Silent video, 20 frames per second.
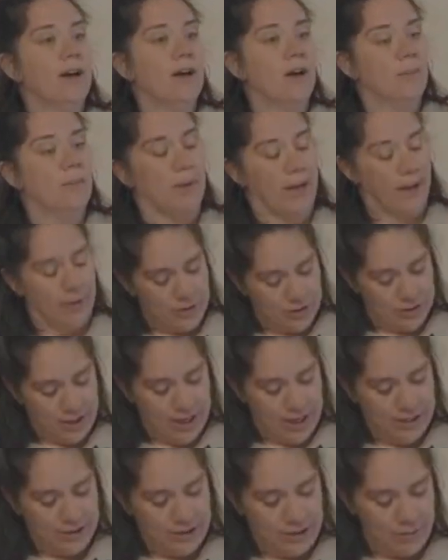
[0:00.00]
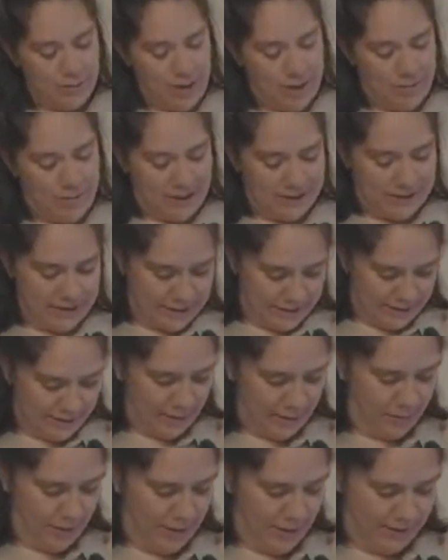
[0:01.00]
but I will try and do my best to
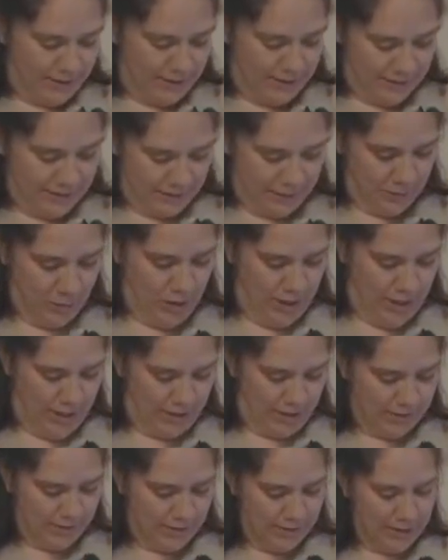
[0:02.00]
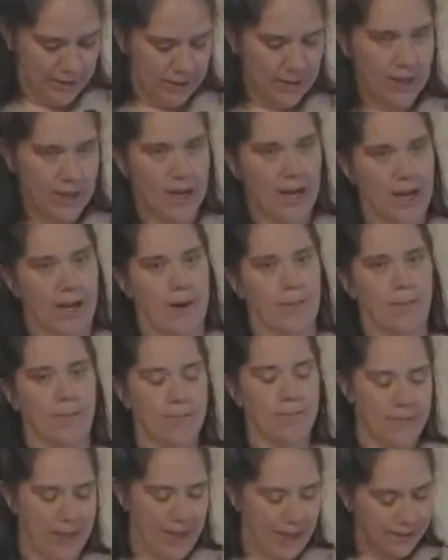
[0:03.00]
summarize this morning.
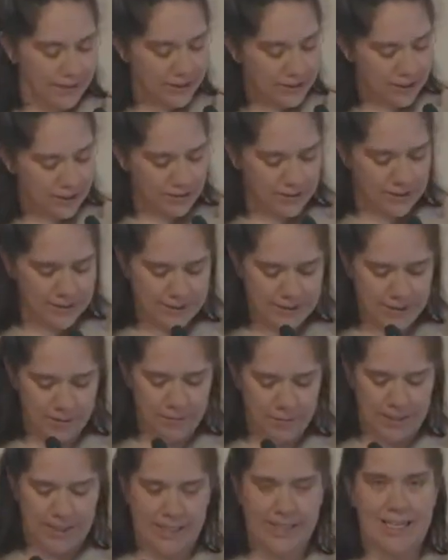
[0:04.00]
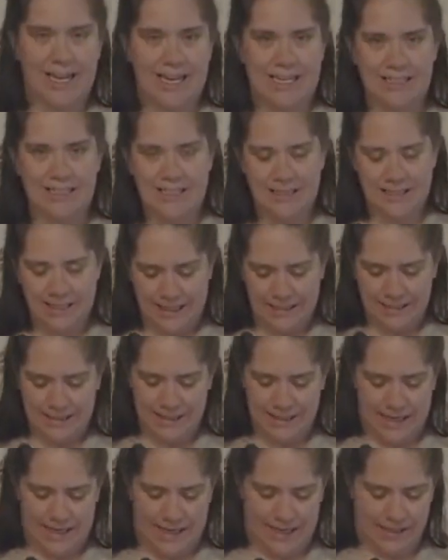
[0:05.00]
At the General Assembly in
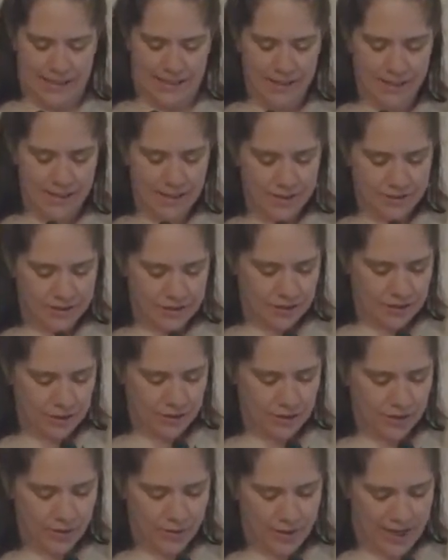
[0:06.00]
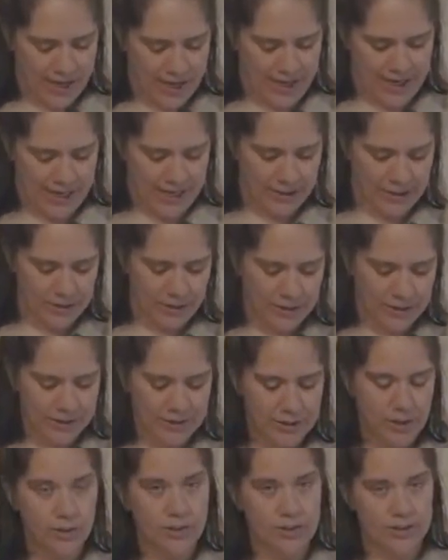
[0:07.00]
1999, the UUA issued a
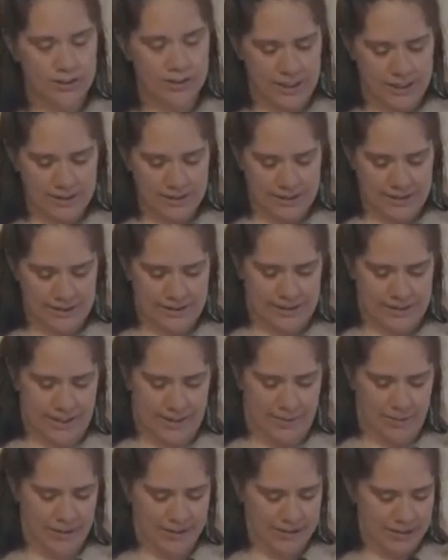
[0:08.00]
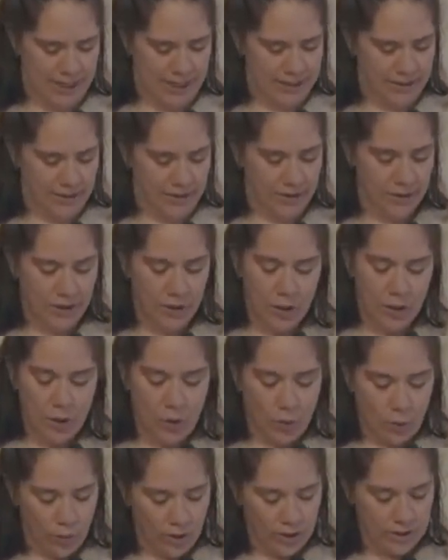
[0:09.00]
social justice statement titled,
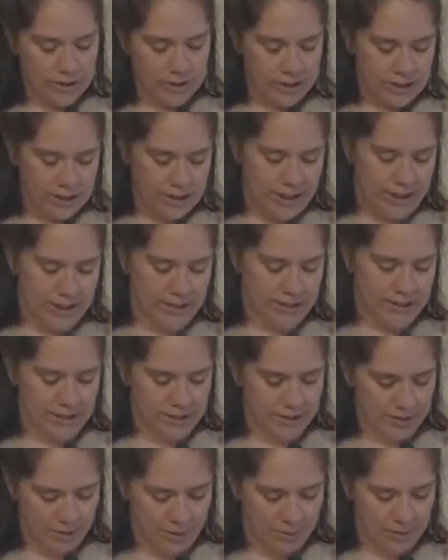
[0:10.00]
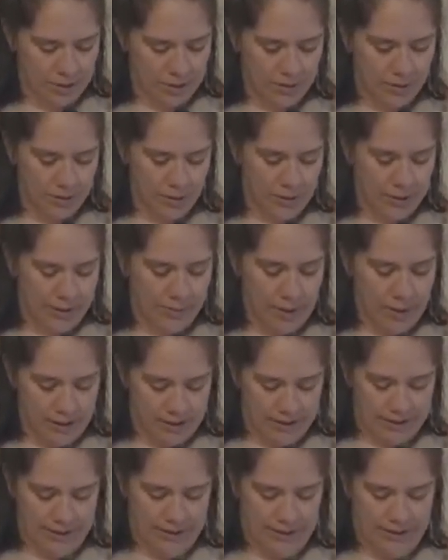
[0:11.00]
"Work to Change Discriminatory
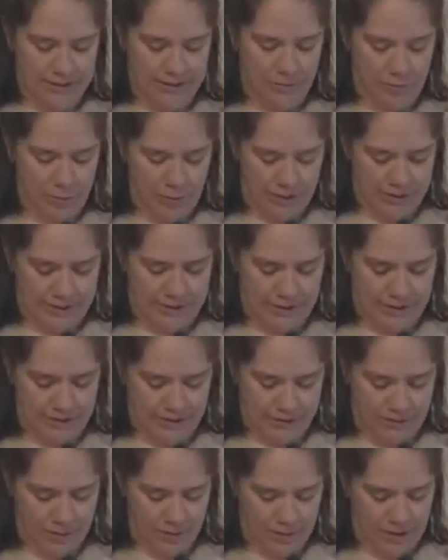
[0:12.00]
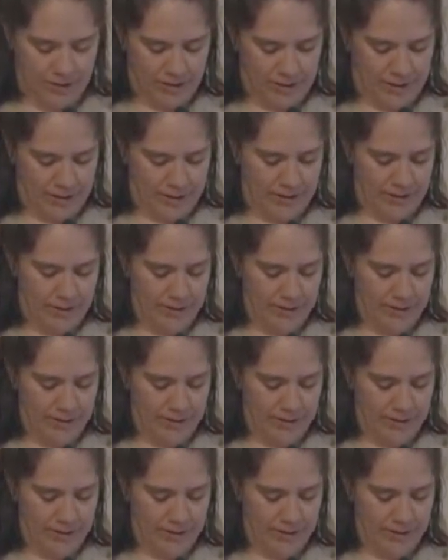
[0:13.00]
Policies of Boy Scouts of America."